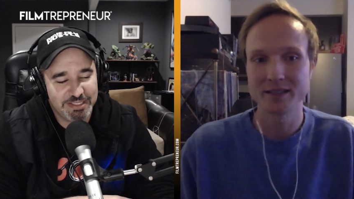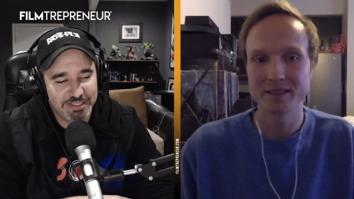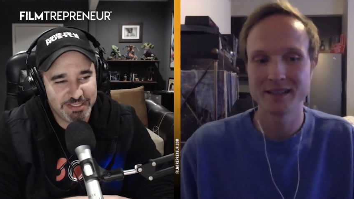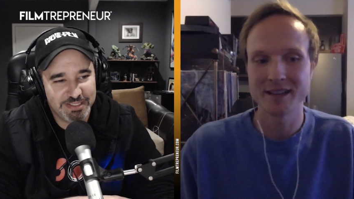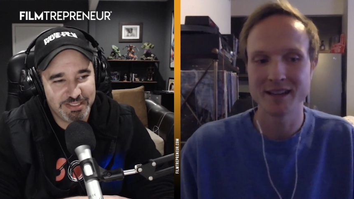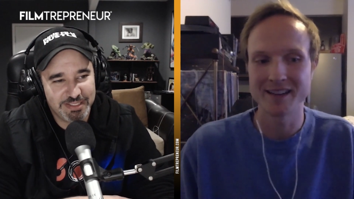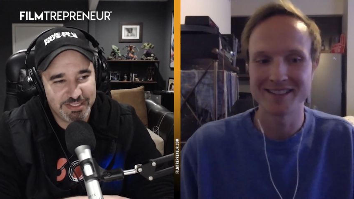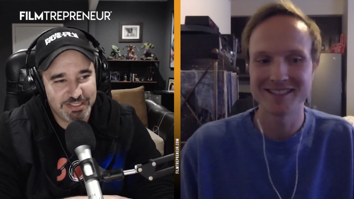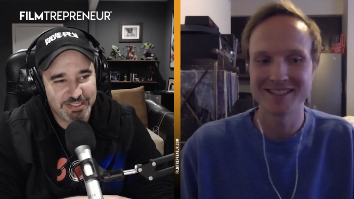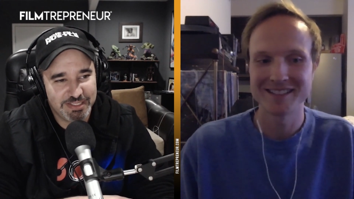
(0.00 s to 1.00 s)
Speaker 1: Mm-hmm.
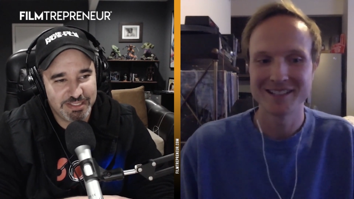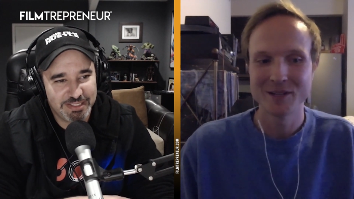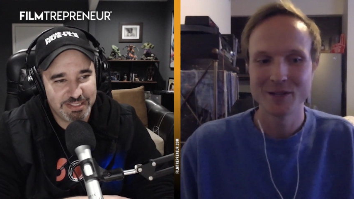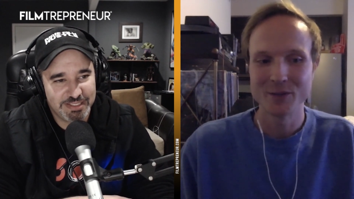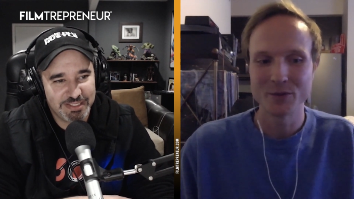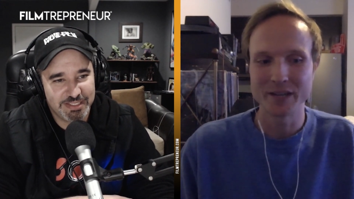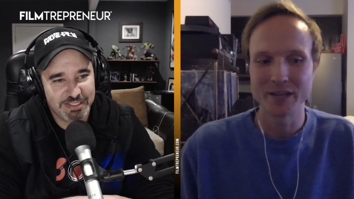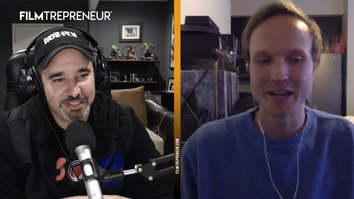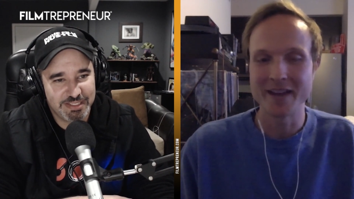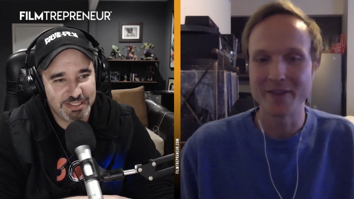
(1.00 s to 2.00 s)
And it was
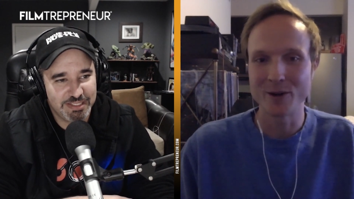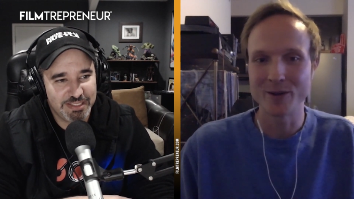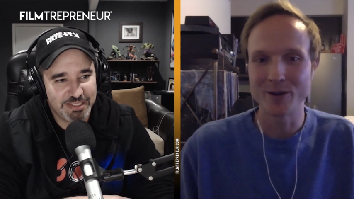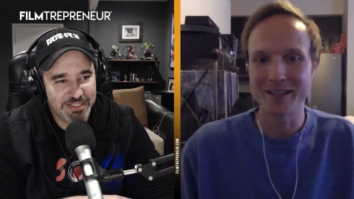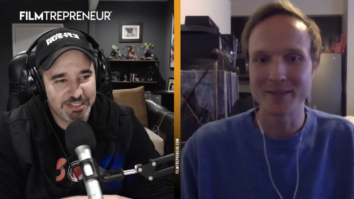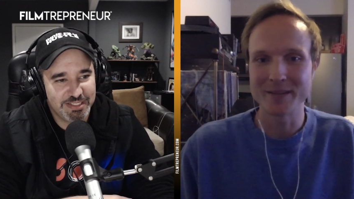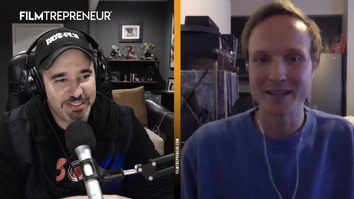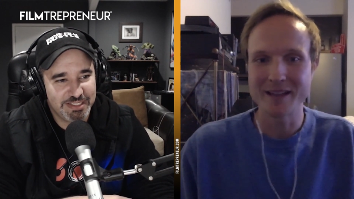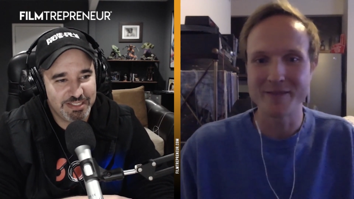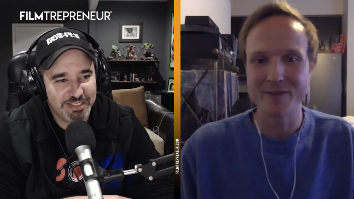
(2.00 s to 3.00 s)
with a heavy heart that I
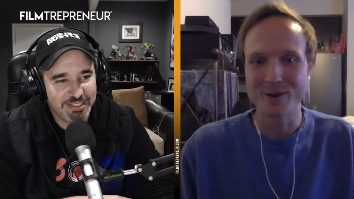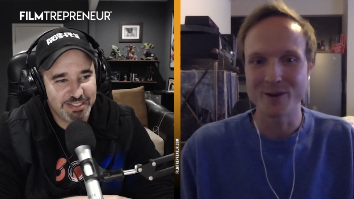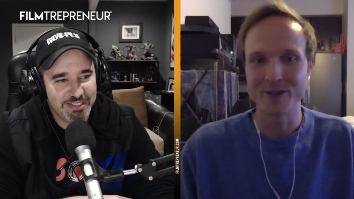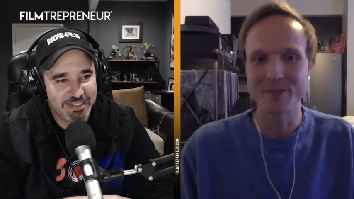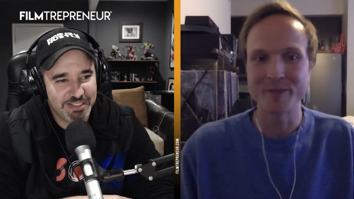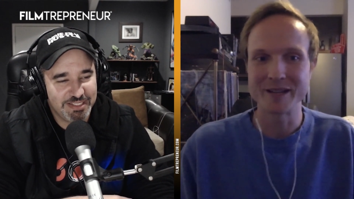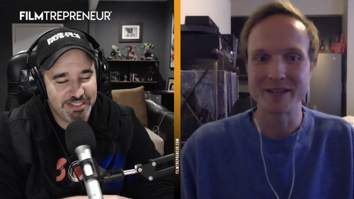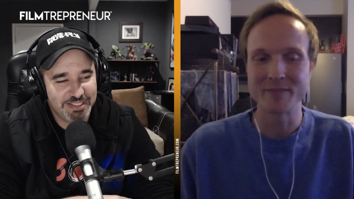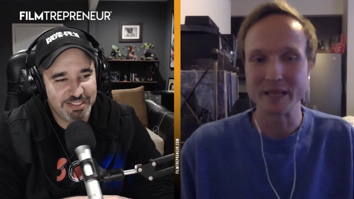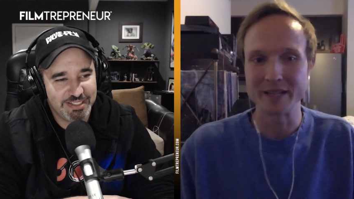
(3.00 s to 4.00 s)
made that phone call to Ben,
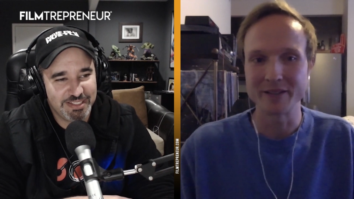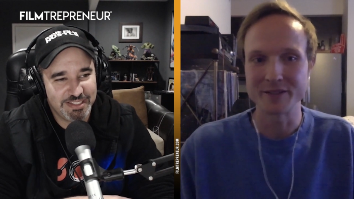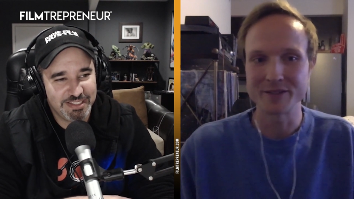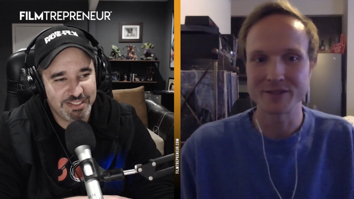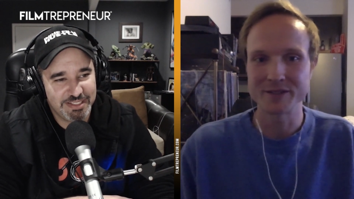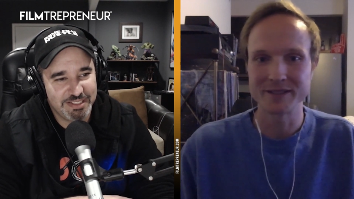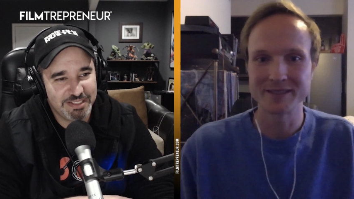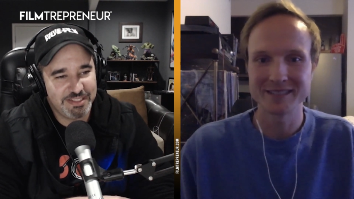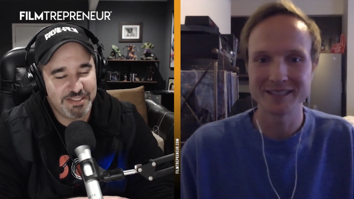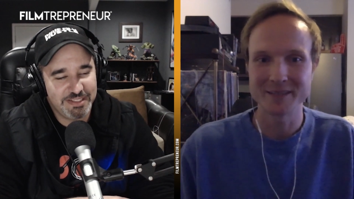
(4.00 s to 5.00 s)
and Ben understood.
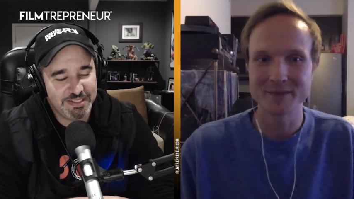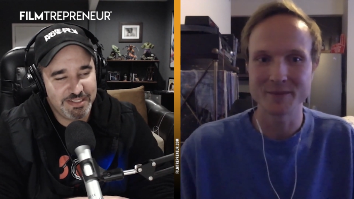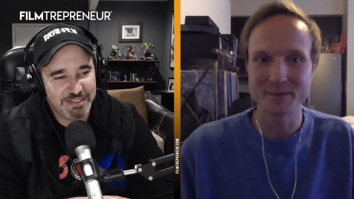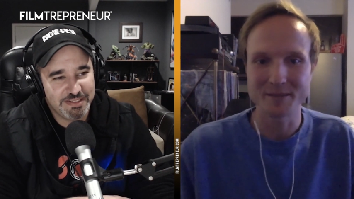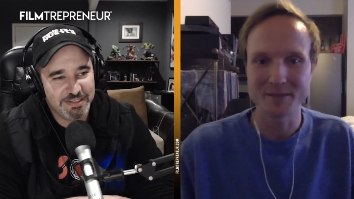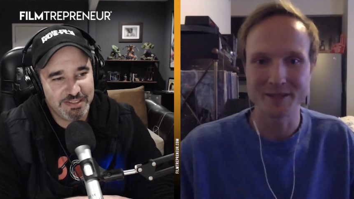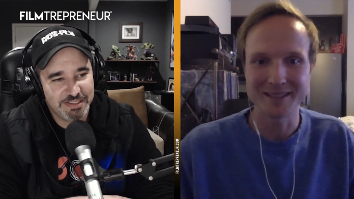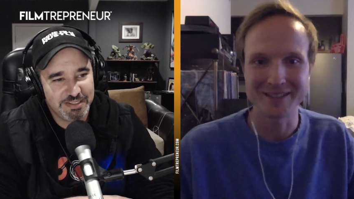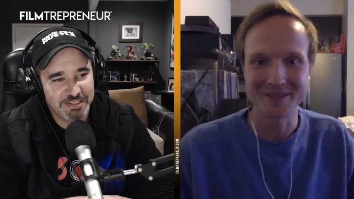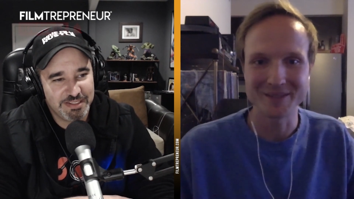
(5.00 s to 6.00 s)
Comes from a small
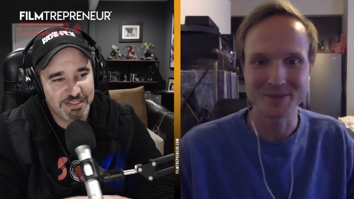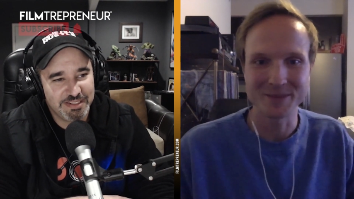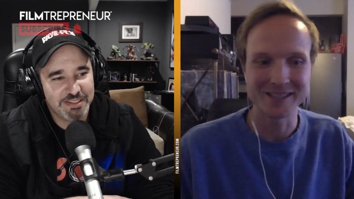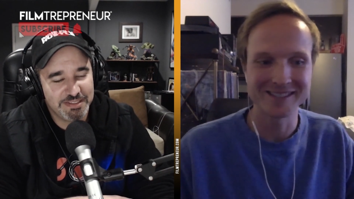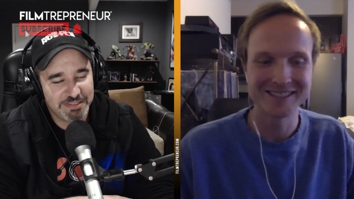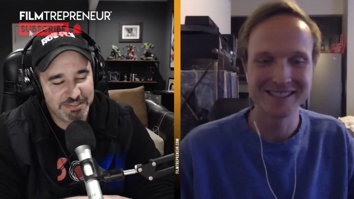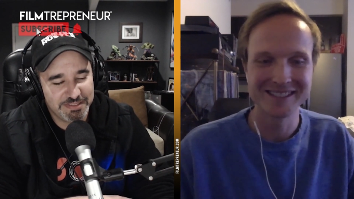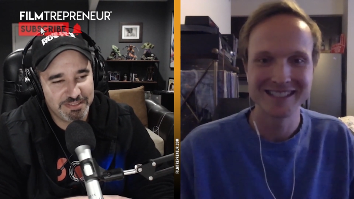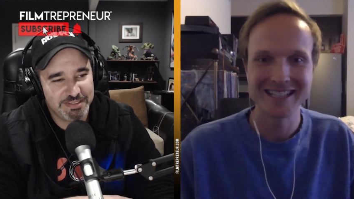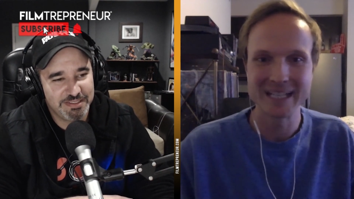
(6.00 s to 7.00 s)
town as well. Mm-hmm.
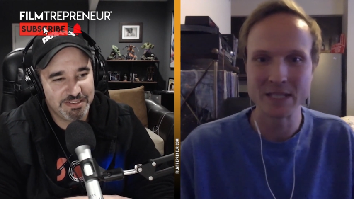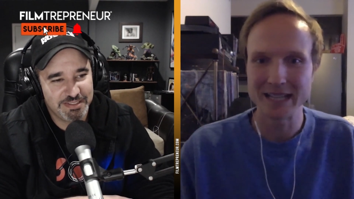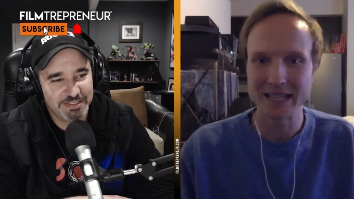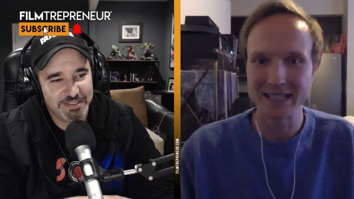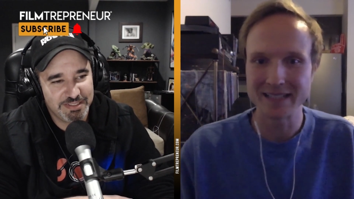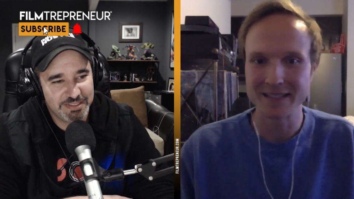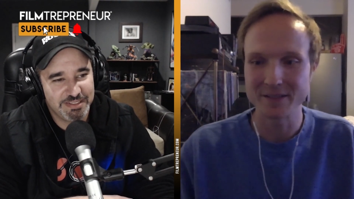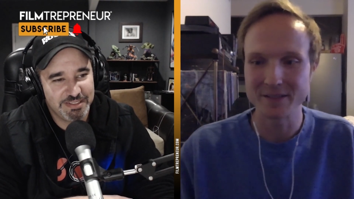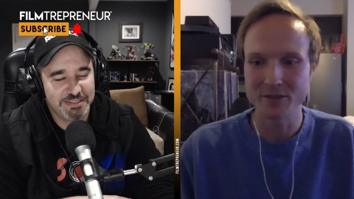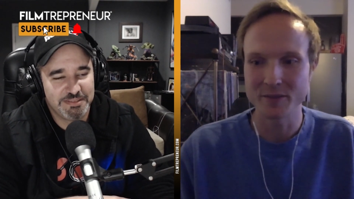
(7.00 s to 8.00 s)
He took that to the
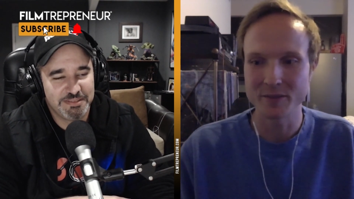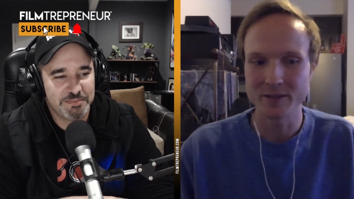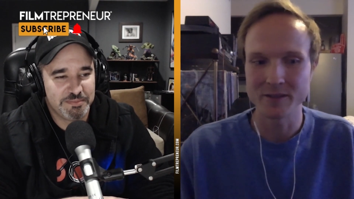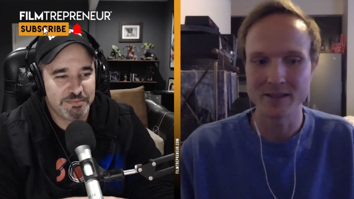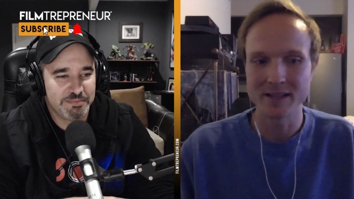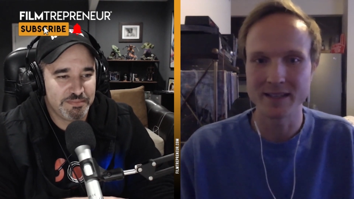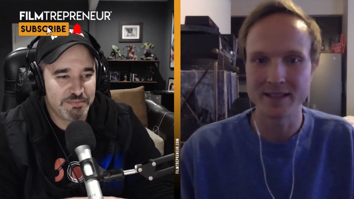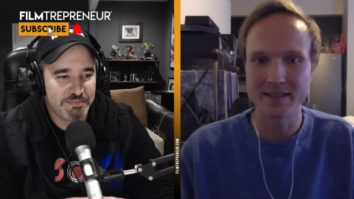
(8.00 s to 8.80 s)
distributor, and they